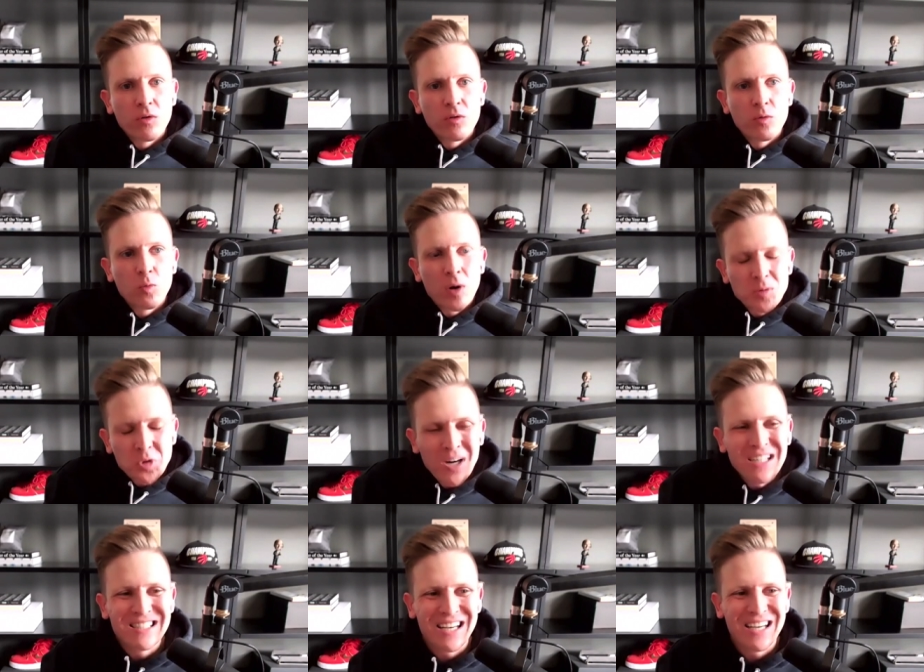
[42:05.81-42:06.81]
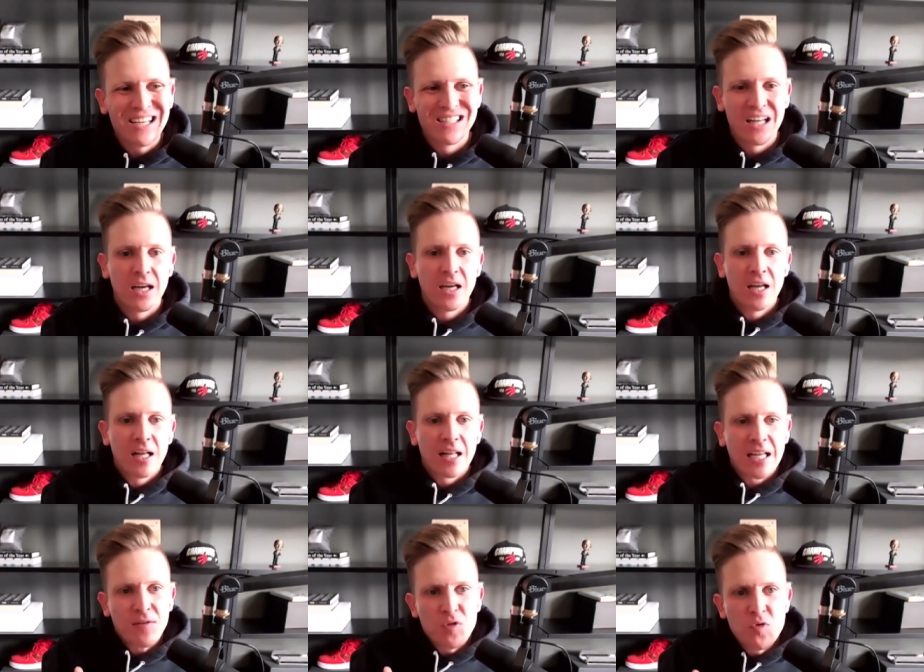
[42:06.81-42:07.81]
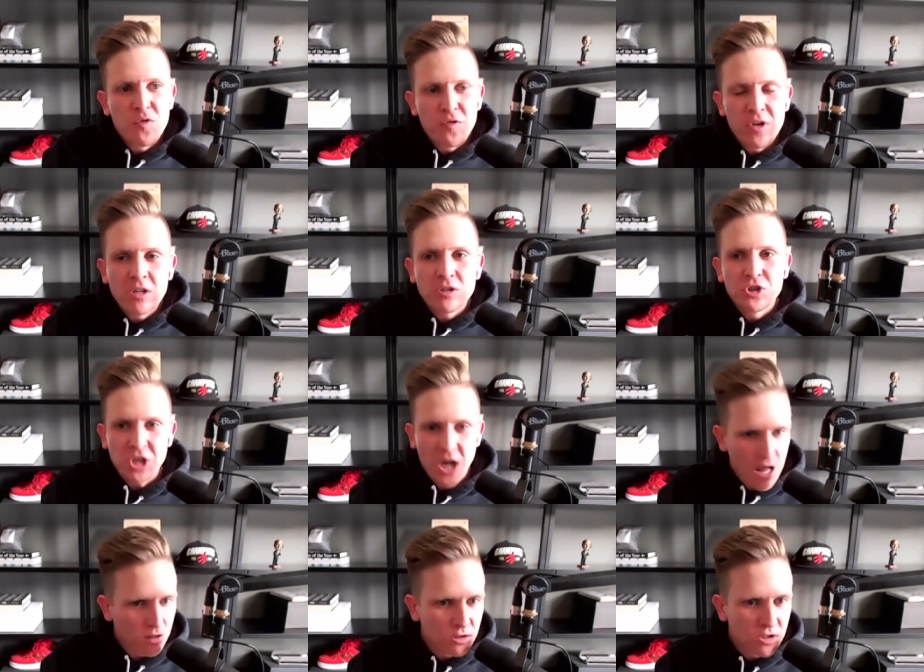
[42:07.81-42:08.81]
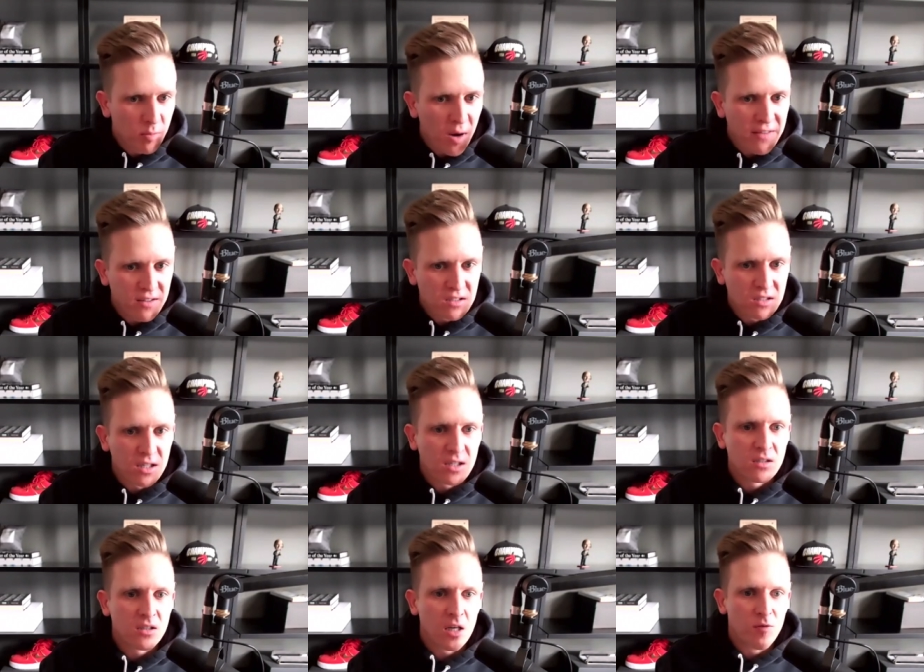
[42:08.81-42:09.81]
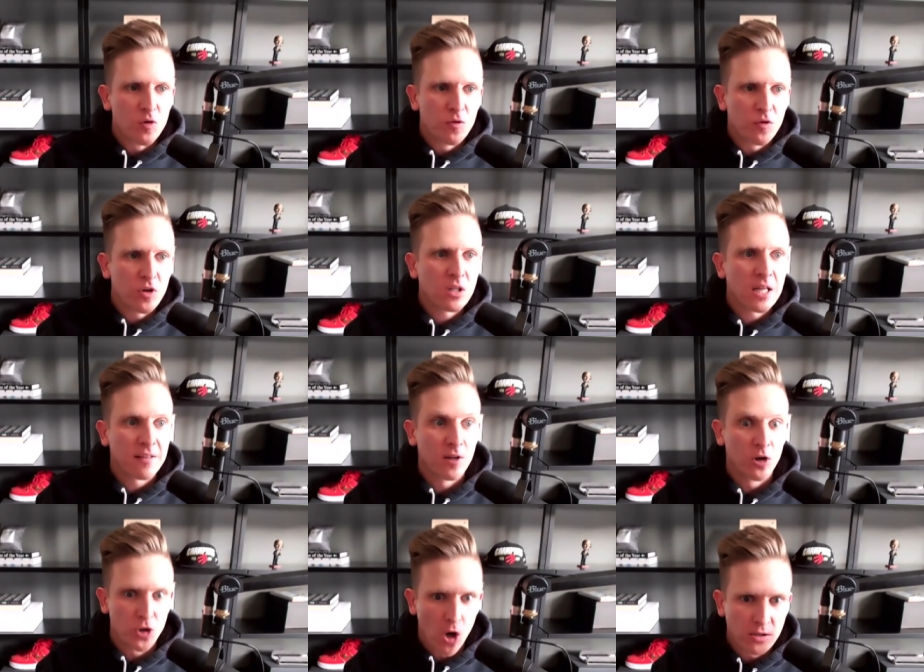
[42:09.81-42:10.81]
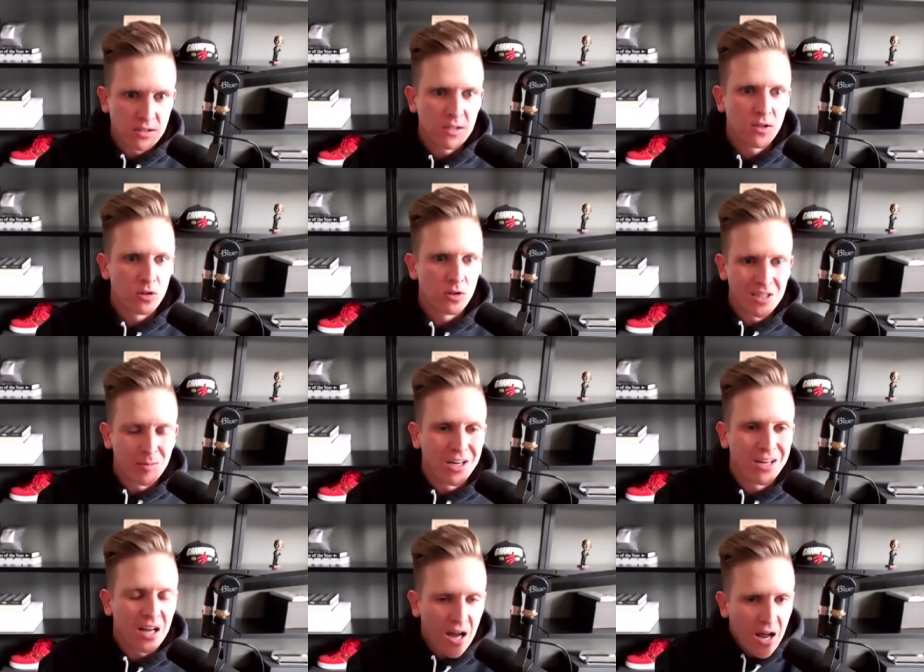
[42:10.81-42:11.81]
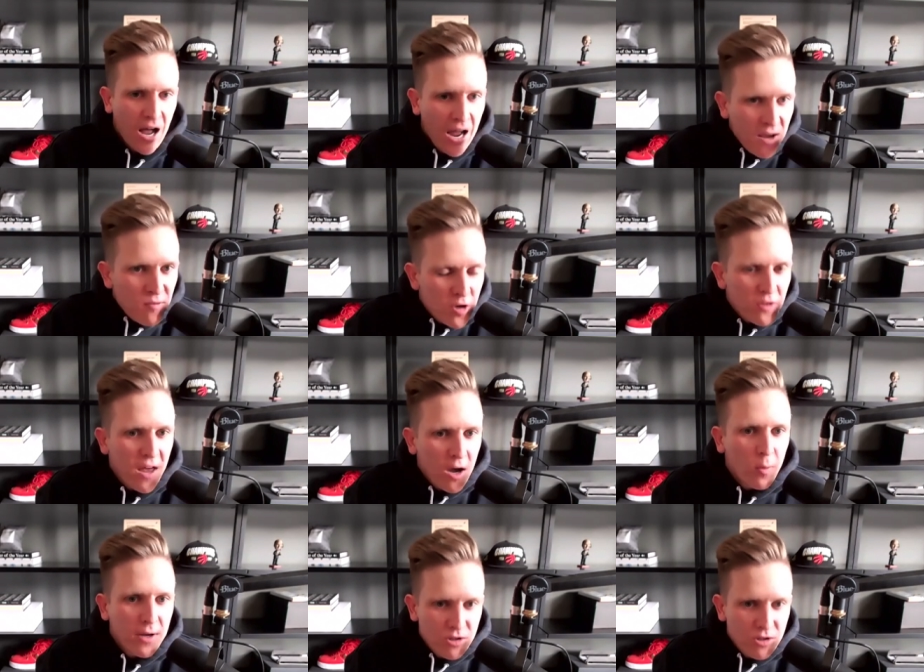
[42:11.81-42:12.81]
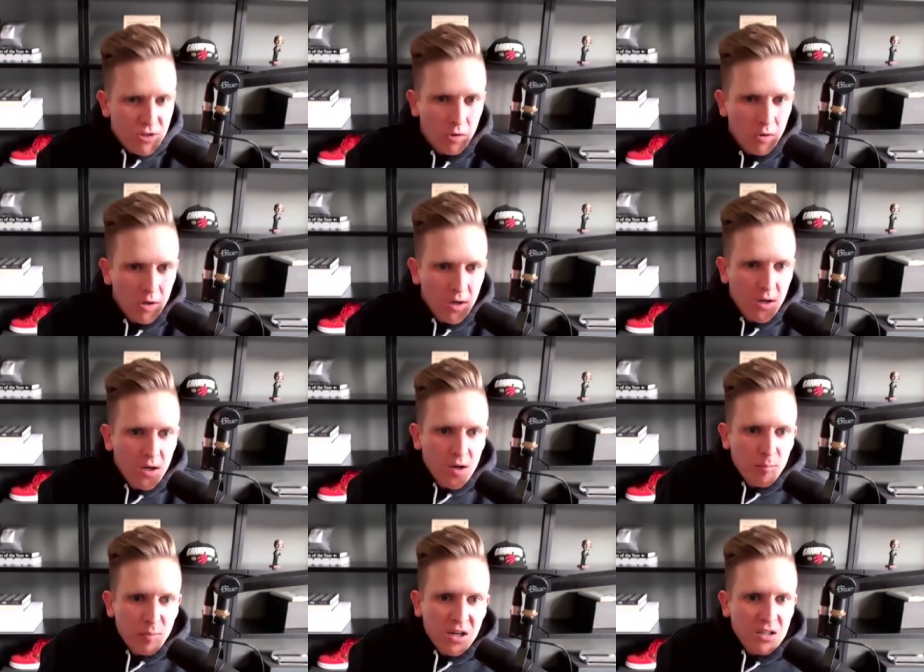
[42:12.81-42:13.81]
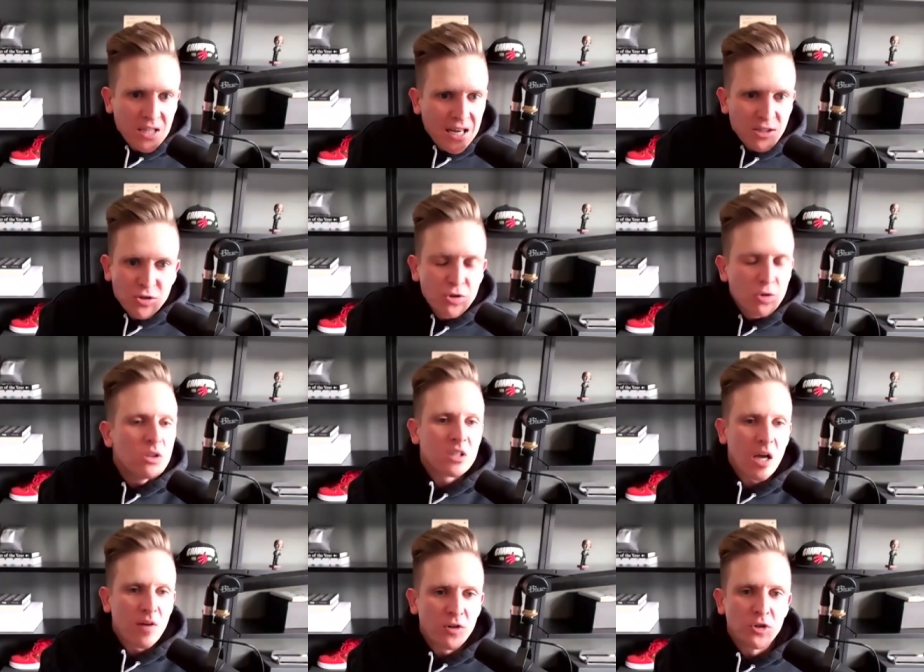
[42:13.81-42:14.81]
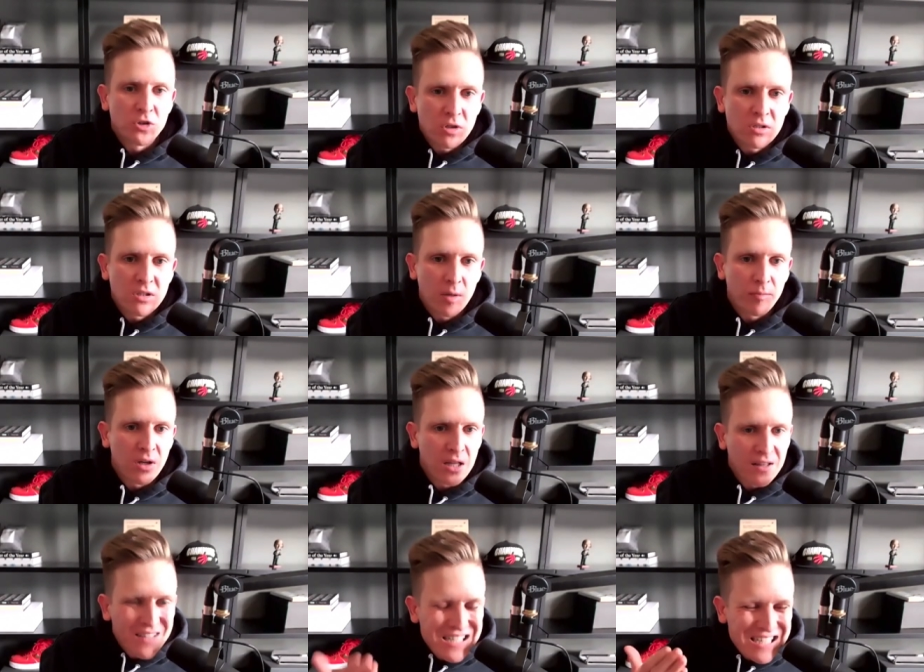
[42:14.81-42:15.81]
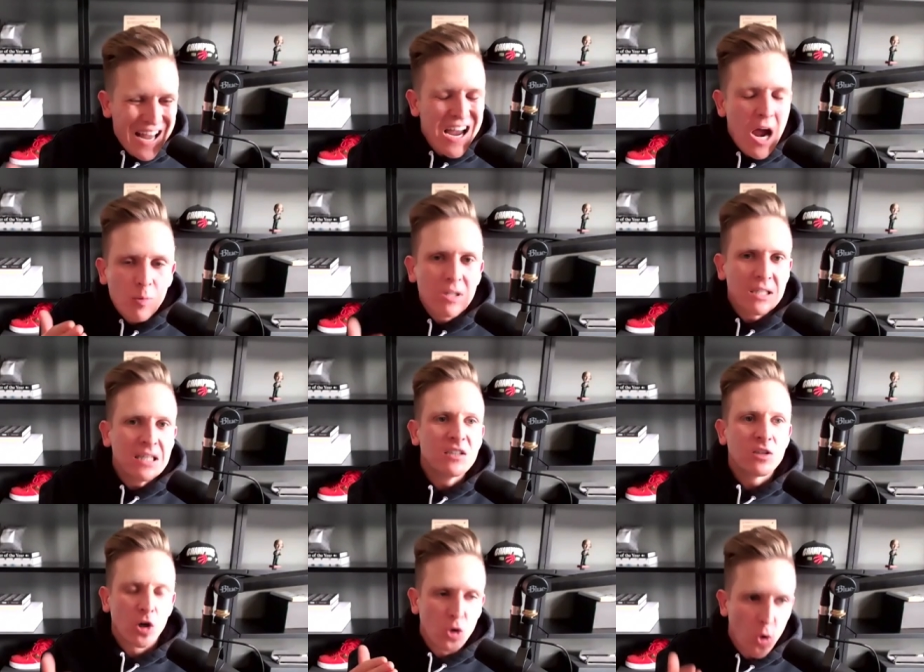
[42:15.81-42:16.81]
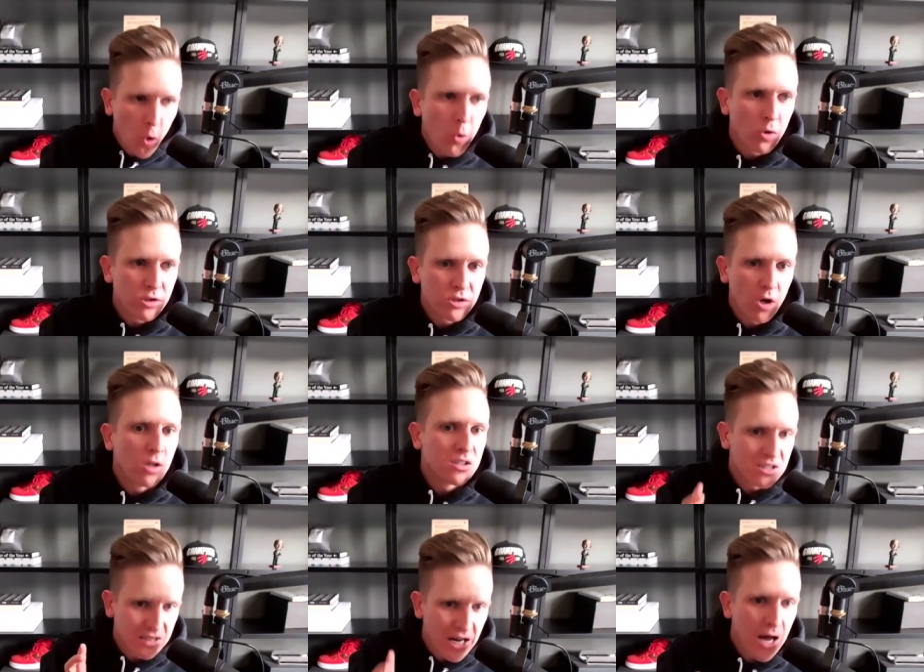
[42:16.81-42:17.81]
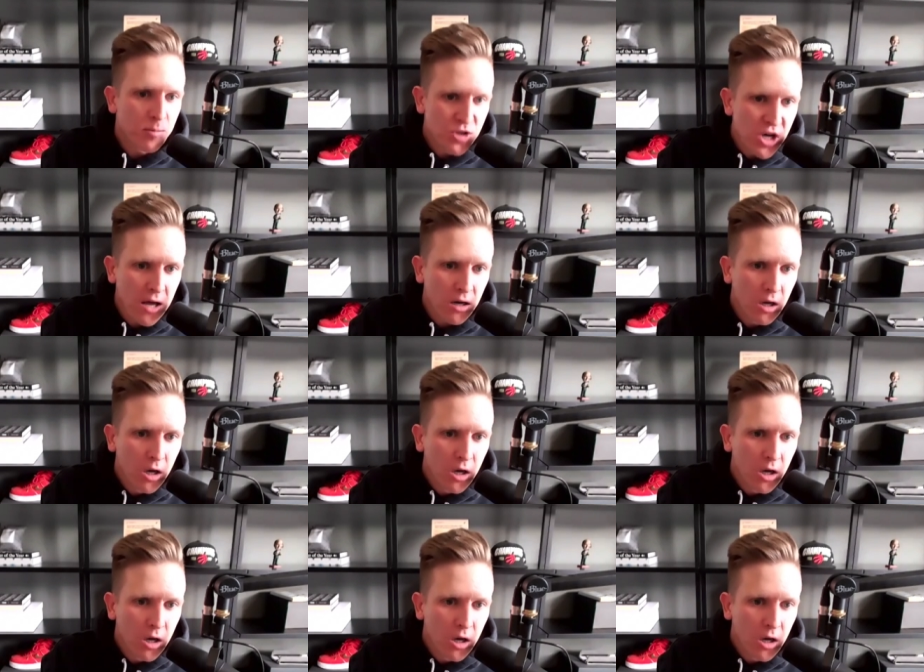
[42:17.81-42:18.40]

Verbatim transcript: what I'm trying to say is that like if you feel challenged by these things, if you feel like they're daunting, they're intimidating, I feel that way too. Because like as soon as I've understood something, like the day I released a course on Snapchat